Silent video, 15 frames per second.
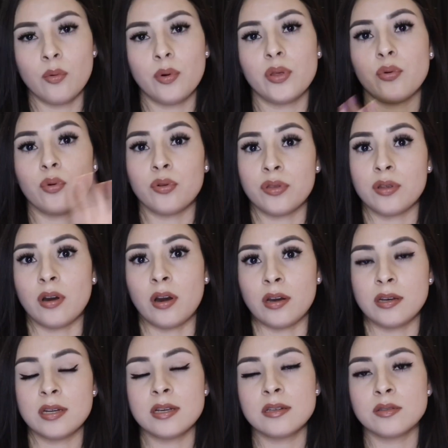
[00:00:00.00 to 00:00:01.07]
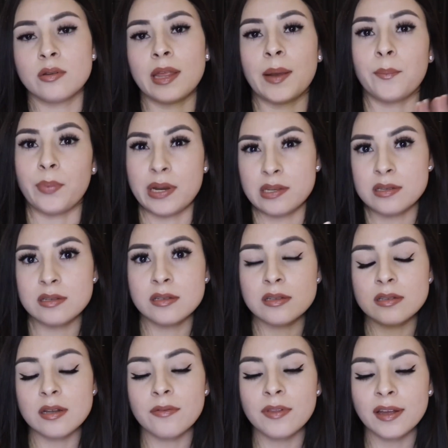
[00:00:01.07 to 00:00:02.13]
with orthodontics, so like braces and
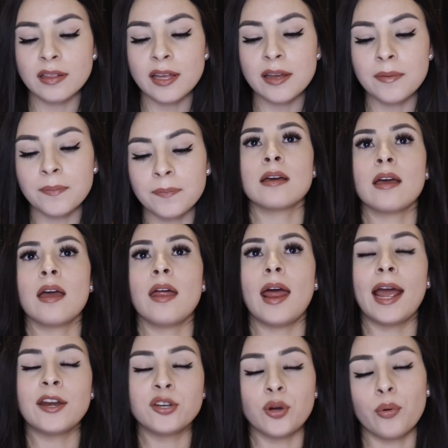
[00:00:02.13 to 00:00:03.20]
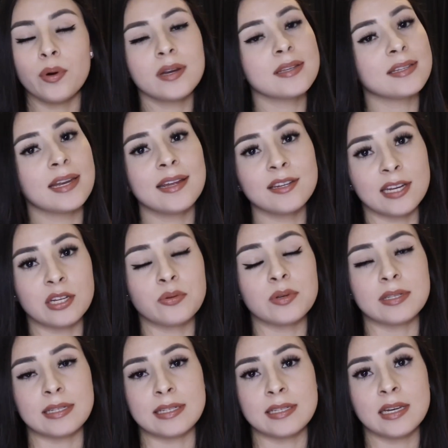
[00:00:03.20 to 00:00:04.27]
stuff like that. I don't want to stay in dental
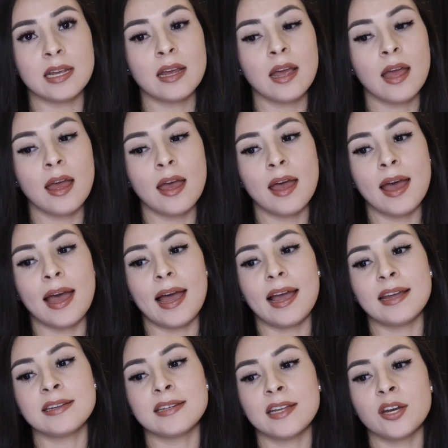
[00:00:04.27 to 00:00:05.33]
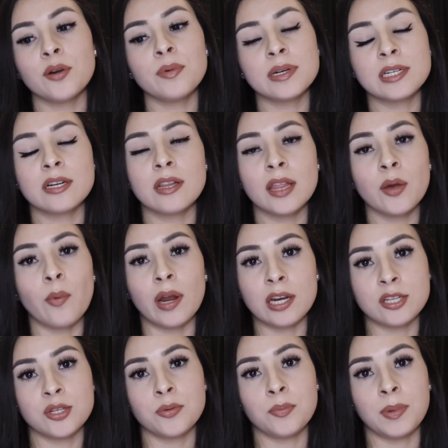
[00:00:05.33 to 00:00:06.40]
assisting. I did originally
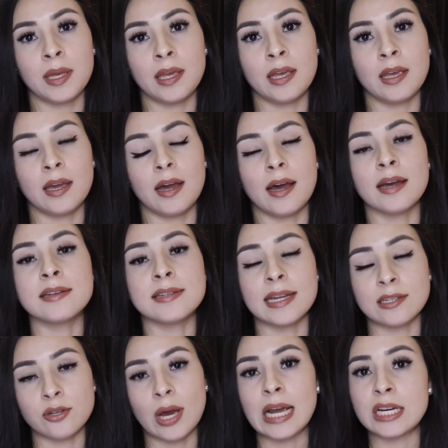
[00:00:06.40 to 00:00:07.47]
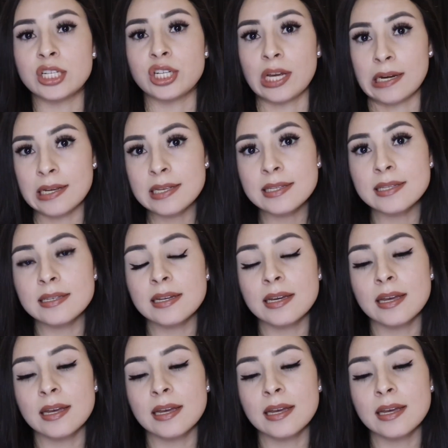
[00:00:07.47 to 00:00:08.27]
want to be a dental hygienist.